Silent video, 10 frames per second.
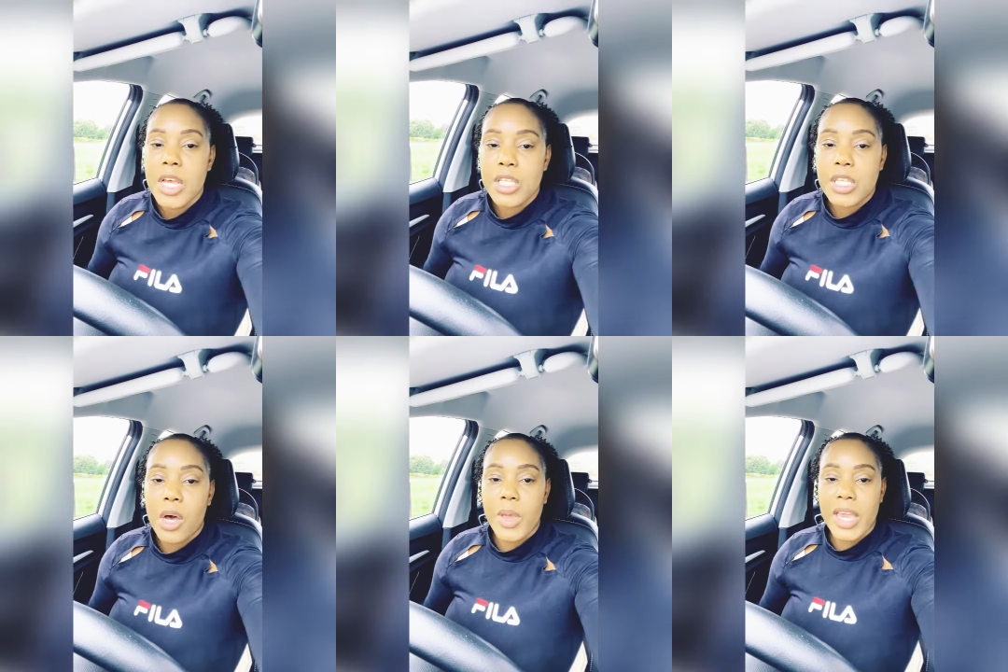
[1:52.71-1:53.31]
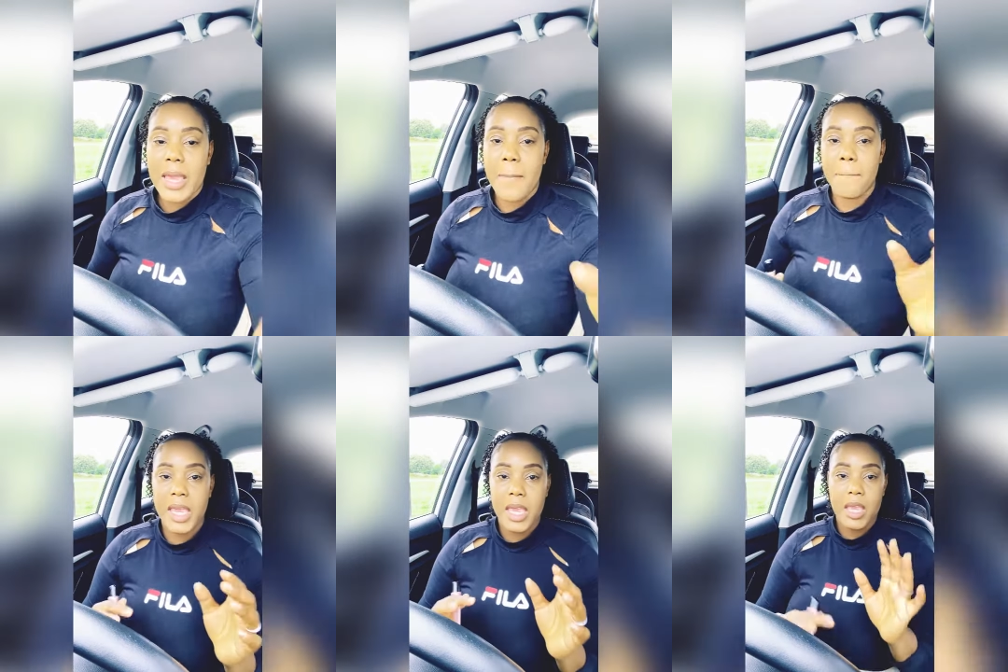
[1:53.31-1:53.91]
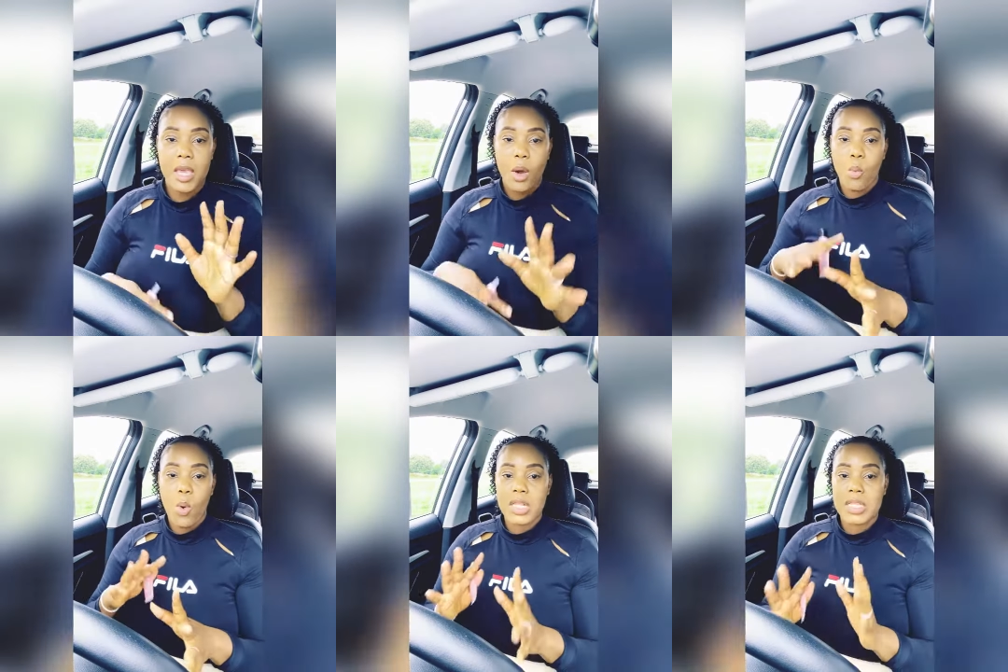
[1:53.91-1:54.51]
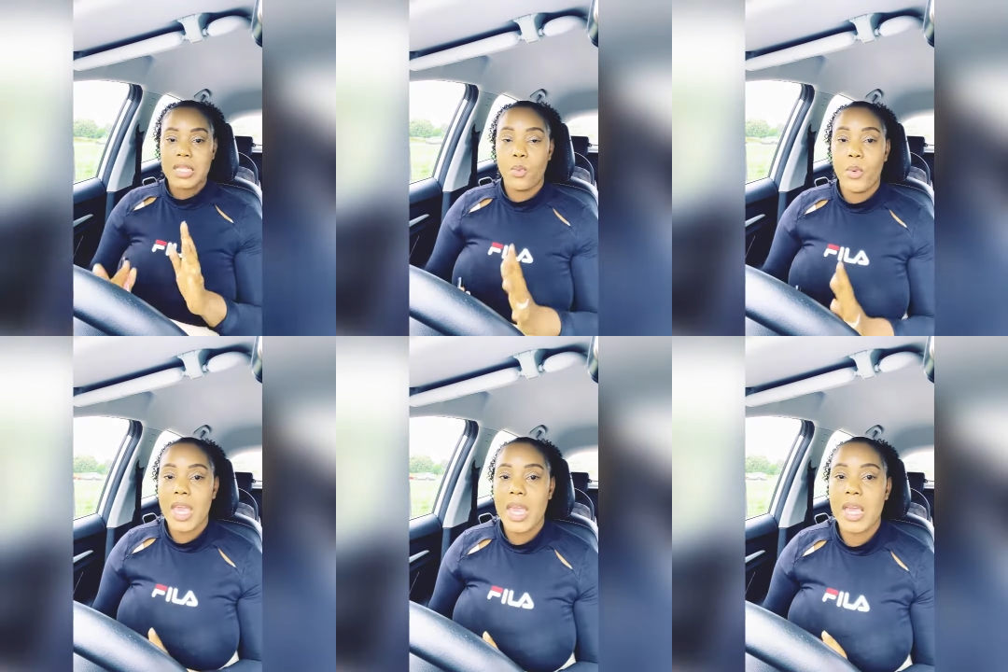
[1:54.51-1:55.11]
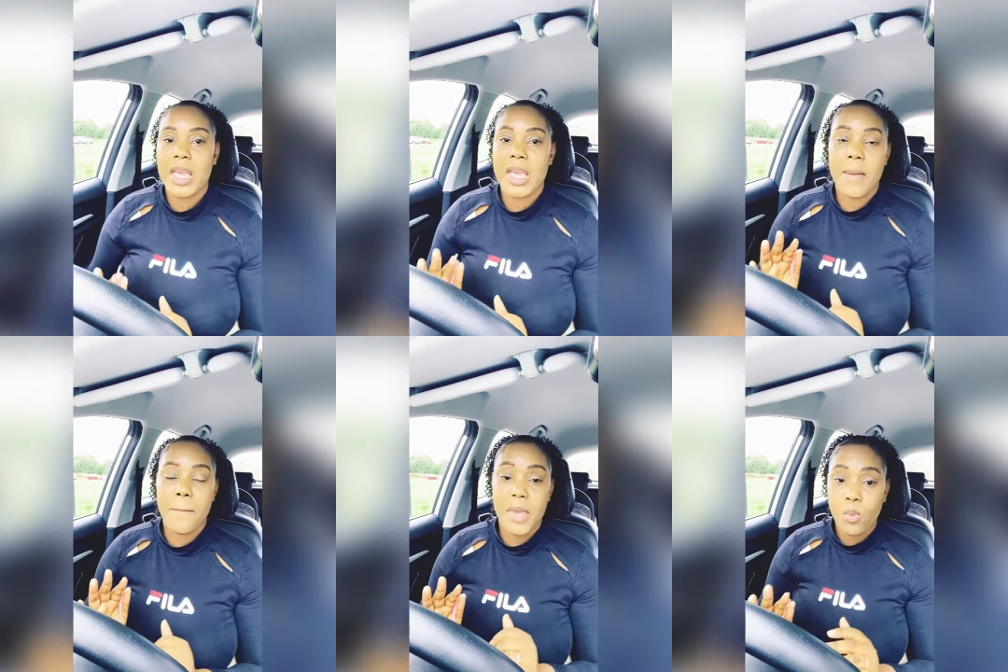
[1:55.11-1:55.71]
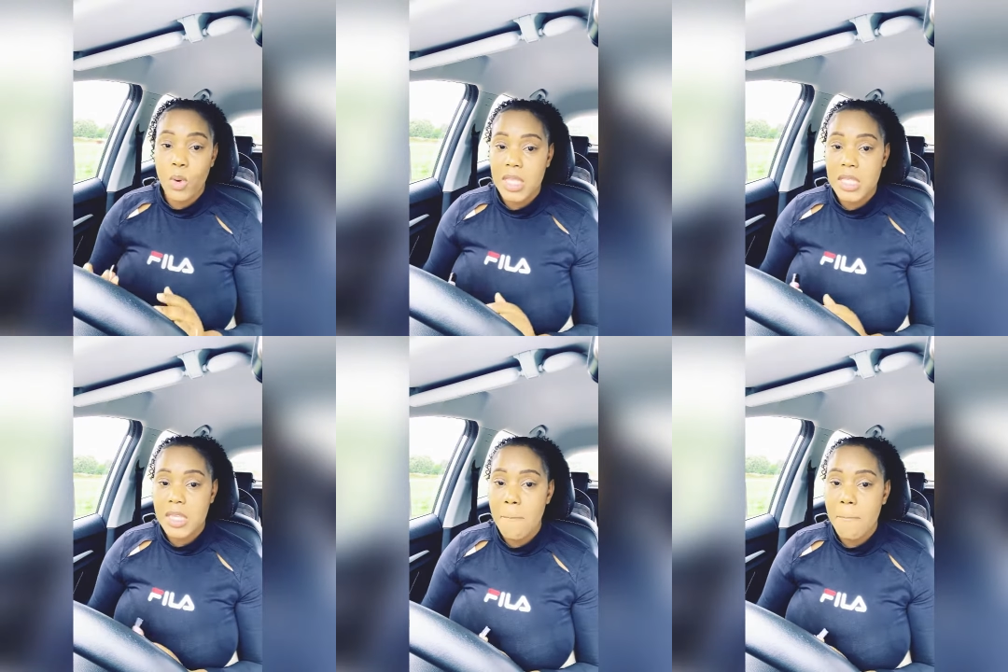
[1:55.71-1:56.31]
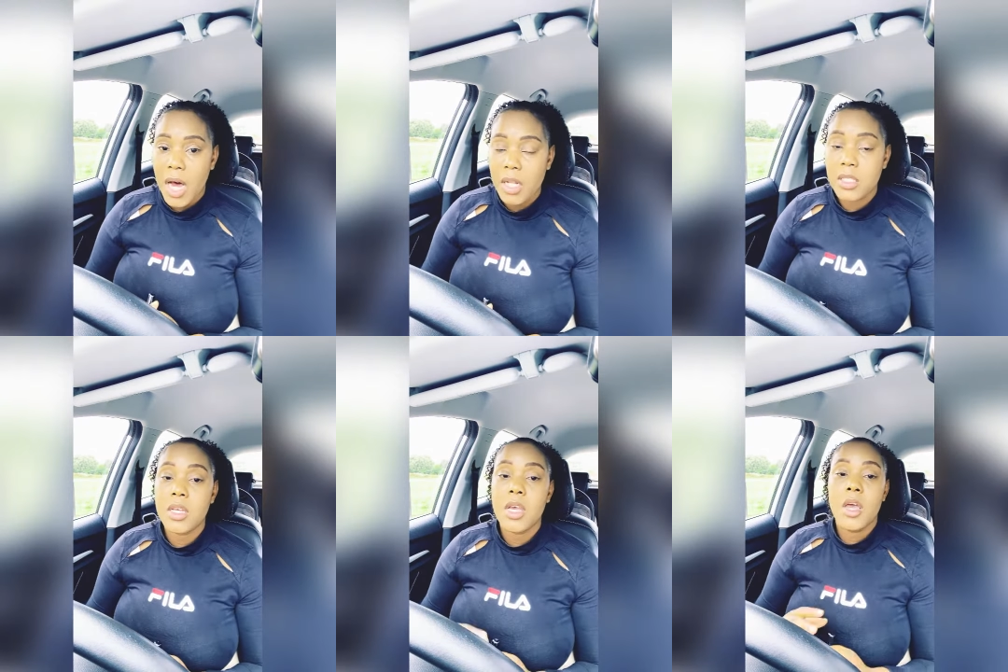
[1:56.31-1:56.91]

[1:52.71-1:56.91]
So it can be once a week, it can be once a month,